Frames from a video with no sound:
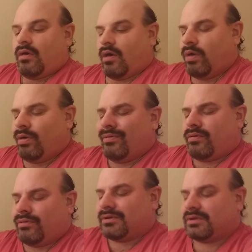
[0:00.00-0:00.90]

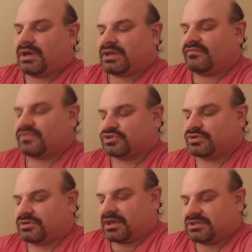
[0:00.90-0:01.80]
I can for
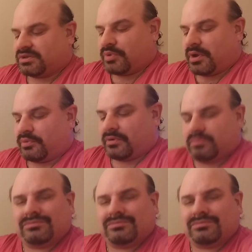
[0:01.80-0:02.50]
sure taste the paper.